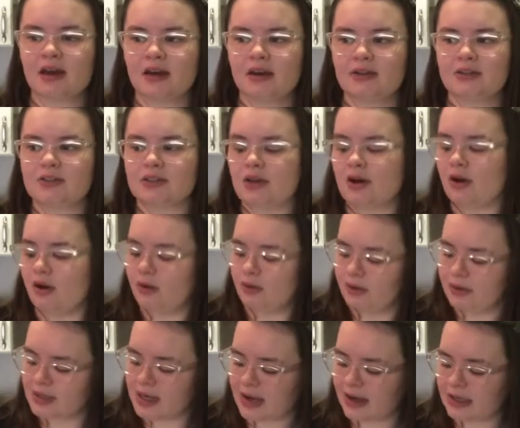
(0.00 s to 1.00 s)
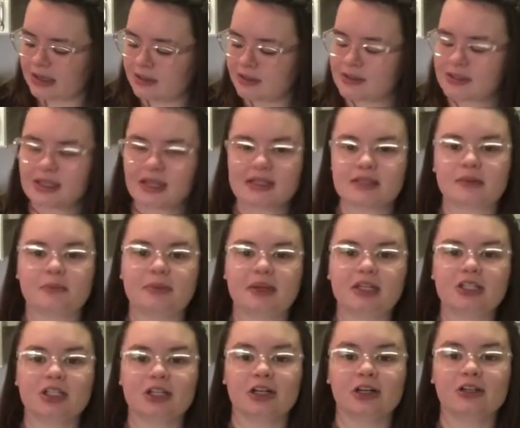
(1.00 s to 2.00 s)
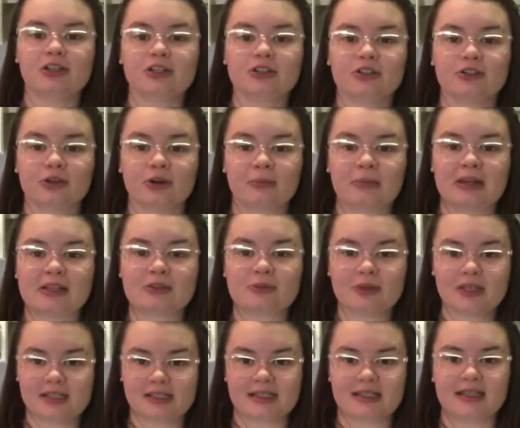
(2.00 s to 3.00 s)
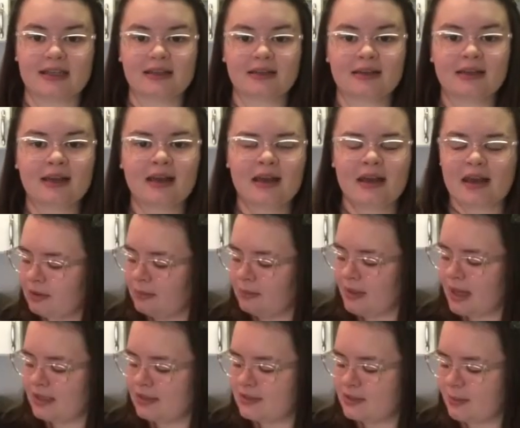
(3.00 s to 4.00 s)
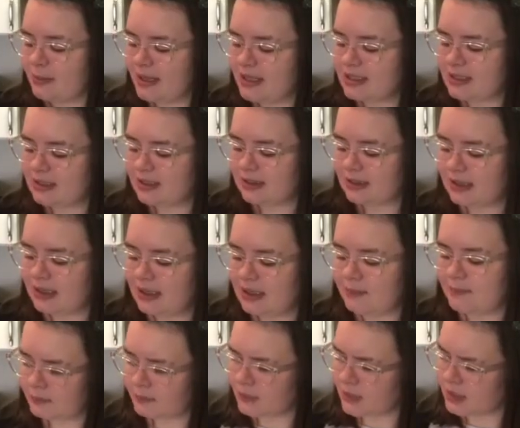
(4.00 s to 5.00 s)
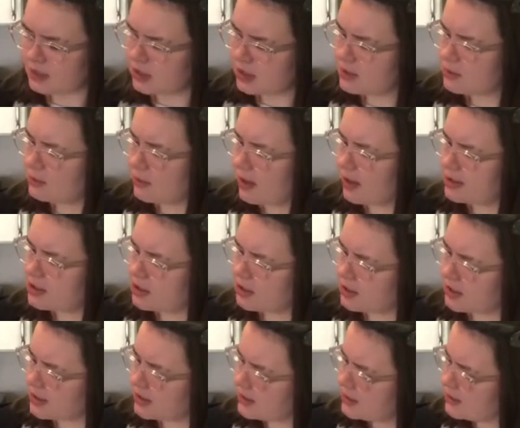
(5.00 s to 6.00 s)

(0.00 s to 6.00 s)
So now I use it as a pitcher to store my sweet tea in. And so basically, I just washed this.